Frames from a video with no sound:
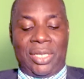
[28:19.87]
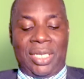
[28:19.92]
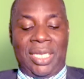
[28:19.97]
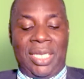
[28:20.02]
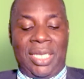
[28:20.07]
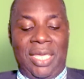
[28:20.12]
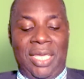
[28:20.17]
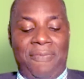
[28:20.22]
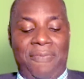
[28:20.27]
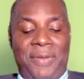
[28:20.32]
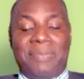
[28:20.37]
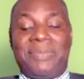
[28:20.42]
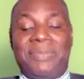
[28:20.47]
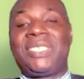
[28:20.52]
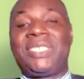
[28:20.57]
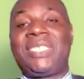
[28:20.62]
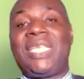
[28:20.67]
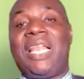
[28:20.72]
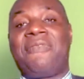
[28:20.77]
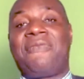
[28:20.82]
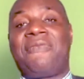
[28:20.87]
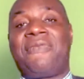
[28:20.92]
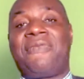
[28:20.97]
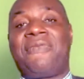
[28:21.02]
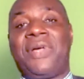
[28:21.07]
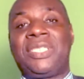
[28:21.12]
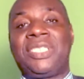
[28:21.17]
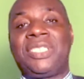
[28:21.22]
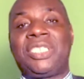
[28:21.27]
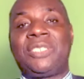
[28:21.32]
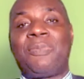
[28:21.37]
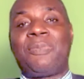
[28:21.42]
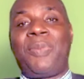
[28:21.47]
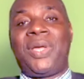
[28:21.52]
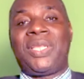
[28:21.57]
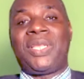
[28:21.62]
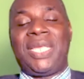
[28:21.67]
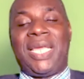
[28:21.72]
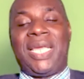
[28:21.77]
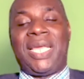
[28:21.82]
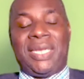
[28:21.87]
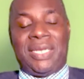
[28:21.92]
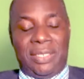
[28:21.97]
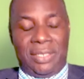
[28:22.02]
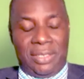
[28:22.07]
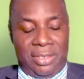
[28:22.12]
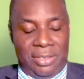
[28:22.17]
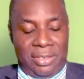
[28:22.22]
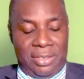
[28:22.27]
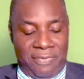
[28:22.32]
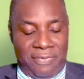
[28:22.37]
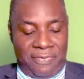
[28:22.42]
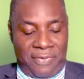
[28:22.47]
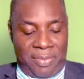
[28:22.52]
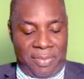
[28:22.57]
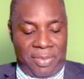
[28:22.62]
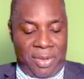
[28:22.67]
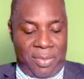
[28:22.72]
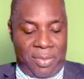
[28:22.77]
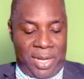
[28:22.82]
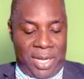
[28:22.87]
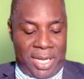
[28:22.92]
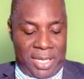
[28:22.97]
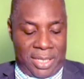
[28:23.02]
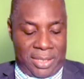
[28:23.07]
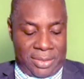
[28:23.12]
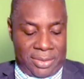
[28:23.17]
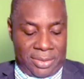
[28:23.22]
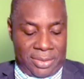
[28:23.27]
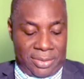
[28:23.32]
keep himself unspotted from the world.